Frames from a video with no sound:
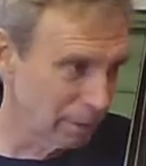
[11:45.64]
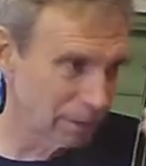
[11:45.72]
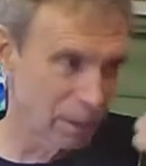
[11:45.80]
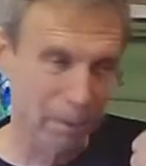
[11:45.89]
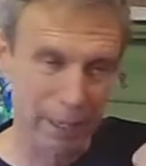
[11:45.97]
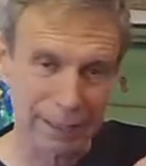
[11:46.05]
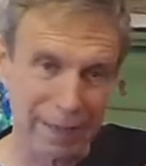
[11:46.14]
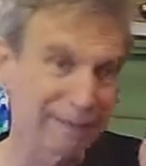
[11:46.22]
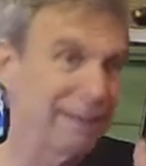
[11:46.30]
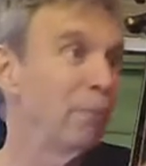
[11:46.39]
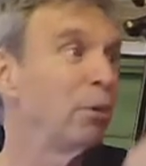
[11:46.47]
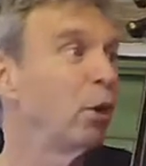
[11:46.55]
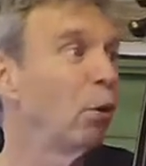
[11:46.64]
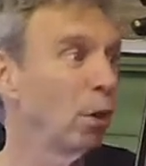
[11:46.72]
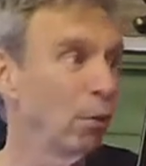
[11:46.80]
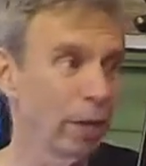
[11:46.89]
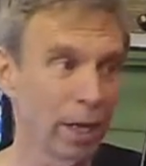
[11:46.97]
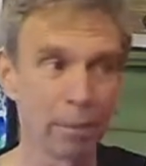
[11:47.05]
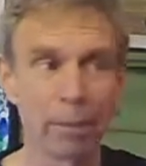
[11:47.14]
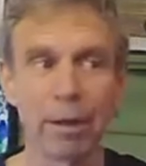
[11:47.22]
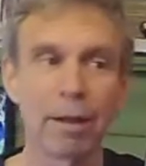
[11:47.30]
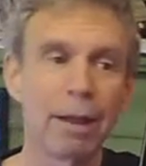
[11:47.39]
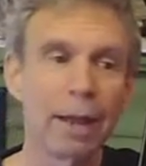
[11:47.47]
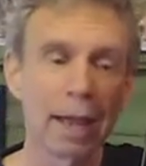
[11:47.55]
come back down, and then we go all the way up.
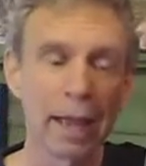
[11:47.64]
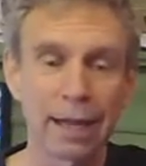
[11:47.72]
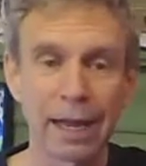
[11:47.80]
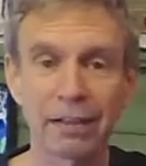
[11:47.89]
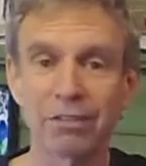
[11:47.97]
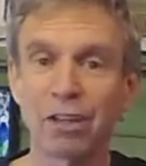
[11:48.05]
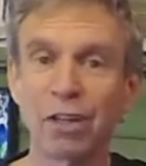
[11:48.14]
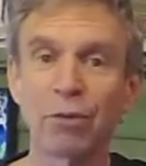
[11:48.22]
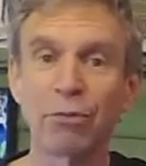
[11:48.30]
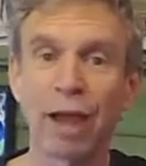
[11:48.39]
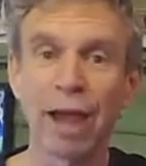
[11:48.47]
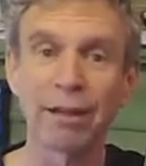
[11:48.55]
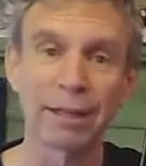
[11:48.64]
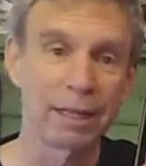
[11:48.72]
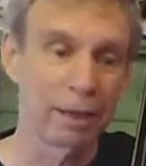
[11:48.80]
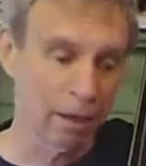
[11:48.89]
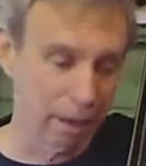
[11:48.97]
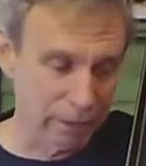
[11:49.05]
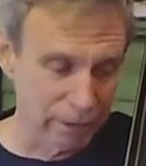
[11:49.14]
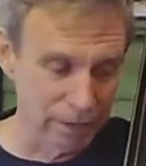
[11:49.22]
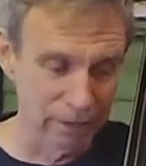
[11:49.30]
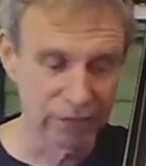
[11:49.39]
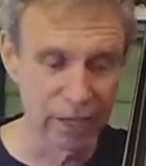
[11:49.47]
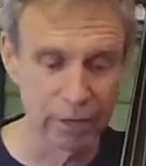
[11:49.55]
And has a little valley on the
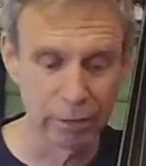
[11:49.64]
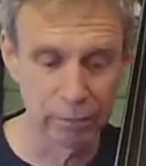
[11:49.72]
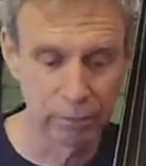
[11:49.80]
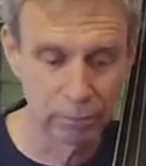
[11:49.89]
descent.